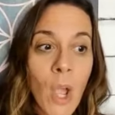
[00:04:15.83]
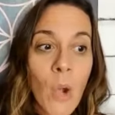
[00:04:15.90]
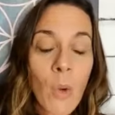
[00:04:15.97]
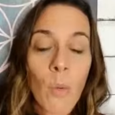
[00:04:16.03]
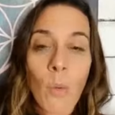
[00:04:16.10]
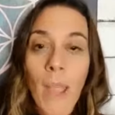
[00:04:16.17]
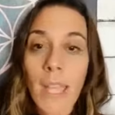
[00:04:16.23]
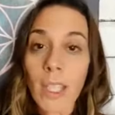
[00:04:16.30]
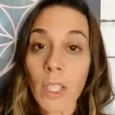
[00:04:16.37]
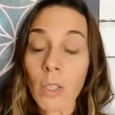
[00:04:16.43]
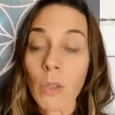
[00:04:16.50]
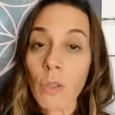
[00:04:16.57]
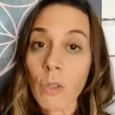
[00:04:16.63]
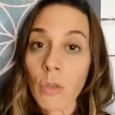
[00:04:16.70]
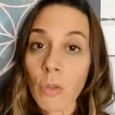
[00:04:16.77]
when
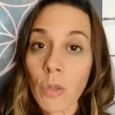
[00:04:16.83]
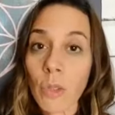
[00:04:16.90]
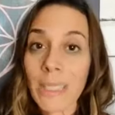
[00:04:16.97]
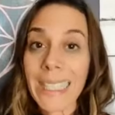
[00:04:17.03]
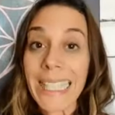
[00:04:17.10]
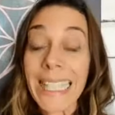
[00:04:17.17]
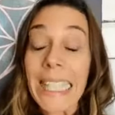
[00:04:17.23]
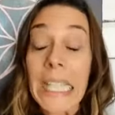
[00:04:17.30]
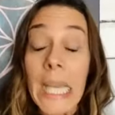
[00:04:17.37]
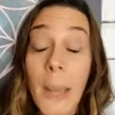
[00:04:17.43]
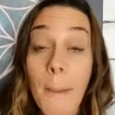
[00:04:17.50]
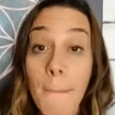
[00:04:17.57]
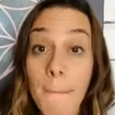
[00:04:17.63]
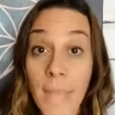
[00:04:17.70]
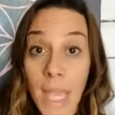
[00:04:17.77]
you truly
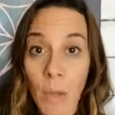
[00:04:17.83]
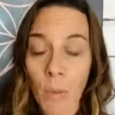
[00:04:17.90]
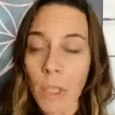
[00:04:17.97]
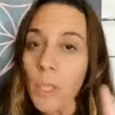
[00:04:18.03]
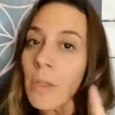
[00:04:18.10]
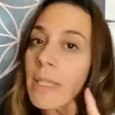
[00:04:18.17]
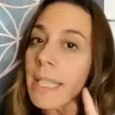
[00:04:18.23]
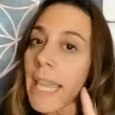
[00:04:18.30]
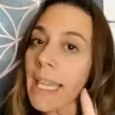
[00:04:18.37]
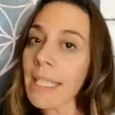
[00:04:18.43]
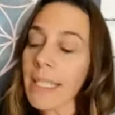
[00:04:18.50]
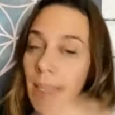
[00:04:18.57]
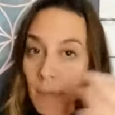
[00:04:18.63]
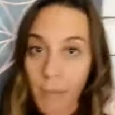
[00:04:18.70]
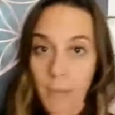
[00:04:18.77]
commit, when you say
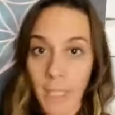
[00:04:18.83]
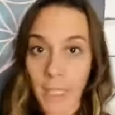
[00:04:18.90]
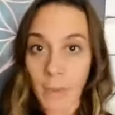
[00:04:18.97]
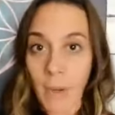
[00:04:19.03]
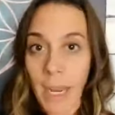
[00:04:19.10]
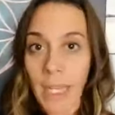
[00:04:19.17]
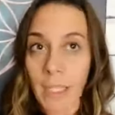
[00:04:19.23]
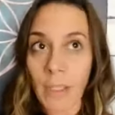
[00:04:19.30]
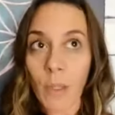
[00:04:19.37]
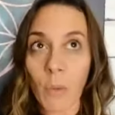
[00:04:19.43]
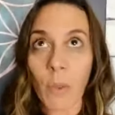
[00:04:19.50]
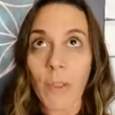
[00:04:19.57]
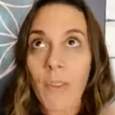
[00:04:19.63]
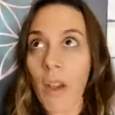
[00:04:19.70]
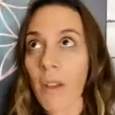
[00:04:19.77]
something, right? So
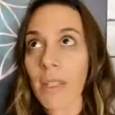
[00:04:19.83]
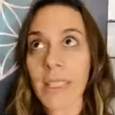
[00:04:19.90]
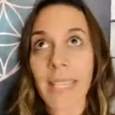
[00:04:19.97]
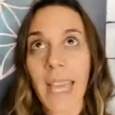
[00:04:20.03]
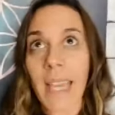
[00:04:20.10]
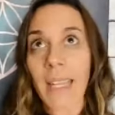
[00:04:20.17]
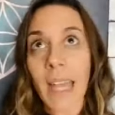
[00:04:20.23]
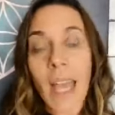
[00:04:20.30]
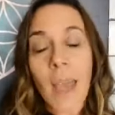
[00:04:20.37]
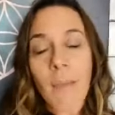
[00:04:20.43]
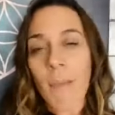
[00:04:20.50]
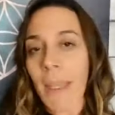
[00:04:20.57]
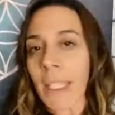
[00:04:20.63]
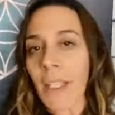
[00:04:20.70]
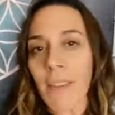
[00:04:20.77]
we've all set,
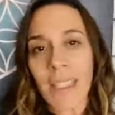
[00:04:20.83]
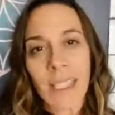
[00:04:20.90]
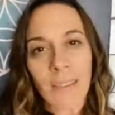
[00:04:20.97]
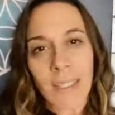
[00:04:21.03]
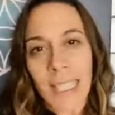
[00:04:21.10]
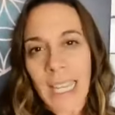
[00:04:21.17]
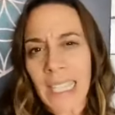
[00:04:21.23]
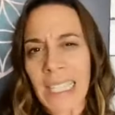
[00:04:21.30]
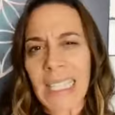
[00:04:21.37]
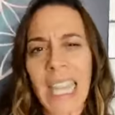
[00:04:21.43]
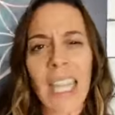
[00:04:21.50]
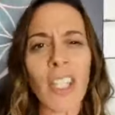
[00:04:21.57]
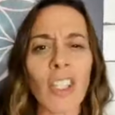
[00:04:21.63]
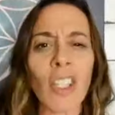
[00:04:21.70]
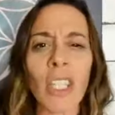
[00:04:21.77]
many of us have set
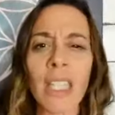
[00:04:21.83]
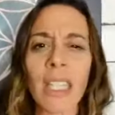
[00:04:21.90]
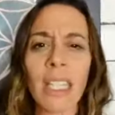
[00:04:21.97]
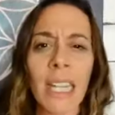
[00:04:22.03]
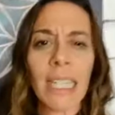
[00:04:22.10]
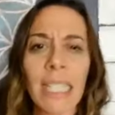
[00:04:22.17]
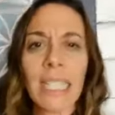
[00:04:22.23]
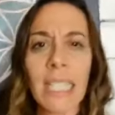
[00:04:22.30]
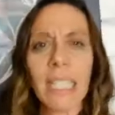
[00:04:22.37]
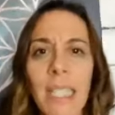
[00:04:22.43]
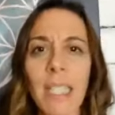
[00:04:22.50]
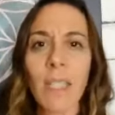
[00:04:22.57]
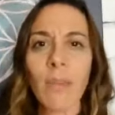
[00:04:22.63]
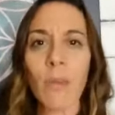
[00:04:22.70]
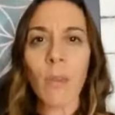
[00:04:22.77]
intentions and
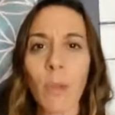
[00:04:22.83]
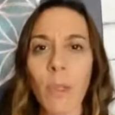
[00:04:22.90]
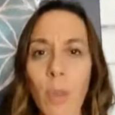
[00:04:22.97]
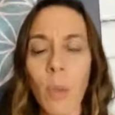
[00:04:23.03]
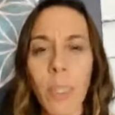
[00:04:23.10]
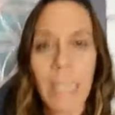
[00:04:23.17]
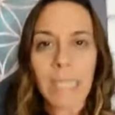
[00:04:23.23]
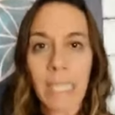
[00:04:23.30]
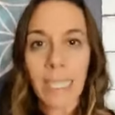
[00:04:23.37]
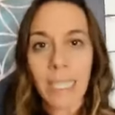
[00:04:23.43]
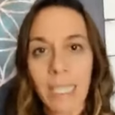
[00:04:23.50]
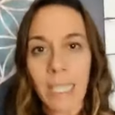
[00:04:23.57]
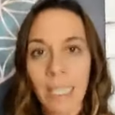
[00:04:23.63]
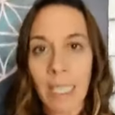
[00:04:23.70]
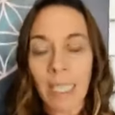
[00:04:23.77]
ideas for
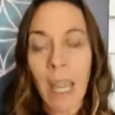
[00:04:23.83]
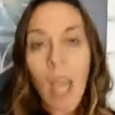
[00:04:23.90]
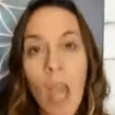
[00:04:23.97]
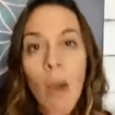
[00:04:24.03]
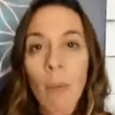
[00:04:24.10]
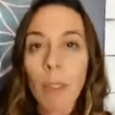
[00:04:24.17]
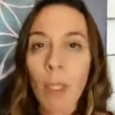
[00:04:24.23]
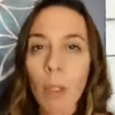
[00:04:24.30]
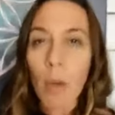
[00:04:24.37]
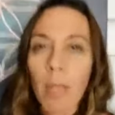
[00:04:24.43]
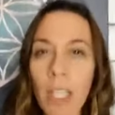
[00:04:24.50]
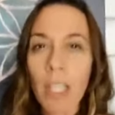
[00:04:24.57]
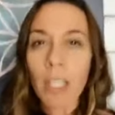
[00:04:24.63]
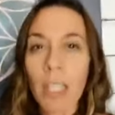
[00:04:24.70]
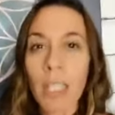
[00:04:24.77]
2019, but the
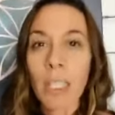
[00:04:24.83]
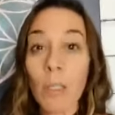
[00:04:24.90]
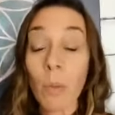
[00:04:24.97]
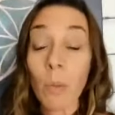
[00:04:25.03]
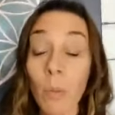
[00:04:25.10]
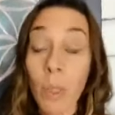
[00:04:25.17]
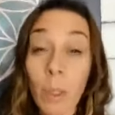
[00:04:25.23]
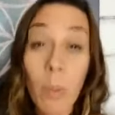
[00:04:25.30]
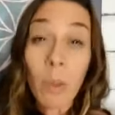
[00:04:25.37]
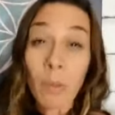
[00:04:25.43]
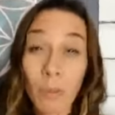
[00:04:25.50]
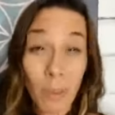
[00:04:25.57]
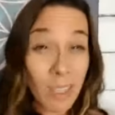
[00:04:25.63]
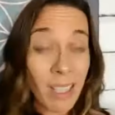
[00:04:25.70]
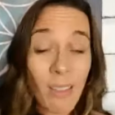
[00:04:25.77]
question is, will we
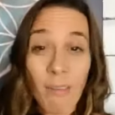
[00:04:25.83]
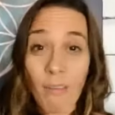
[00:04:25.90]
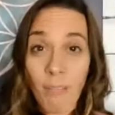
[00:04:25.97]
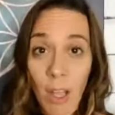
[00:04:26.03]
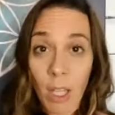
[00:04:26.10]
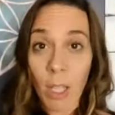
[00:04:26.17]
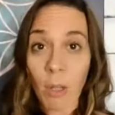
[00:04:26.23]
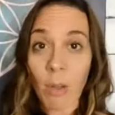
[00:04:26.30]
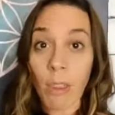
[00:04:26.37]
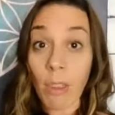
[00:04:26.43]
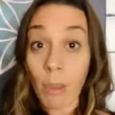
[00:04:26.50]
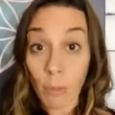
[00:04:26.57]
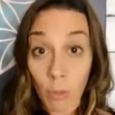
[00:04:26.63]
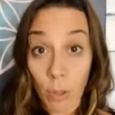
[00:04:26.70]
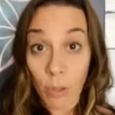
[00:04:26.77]
really follow
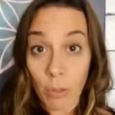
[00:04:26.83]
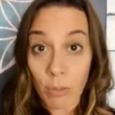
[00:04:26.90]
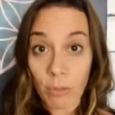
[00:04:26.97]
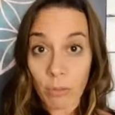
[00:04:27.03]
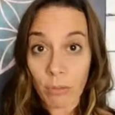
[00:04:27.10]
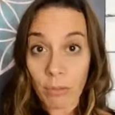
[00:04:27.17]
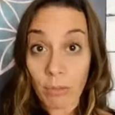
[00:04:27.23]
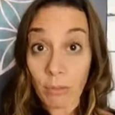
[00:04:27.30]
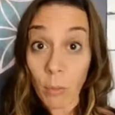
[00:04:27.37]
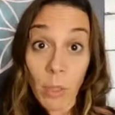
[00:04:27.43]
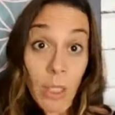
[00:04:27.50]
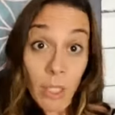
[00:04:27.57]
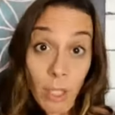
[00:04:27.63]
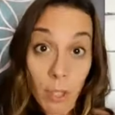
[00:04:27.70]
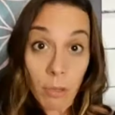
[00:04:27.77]
through?
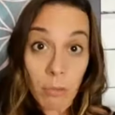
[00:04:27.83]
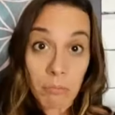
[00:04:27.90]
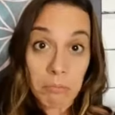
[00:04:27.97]
Will you?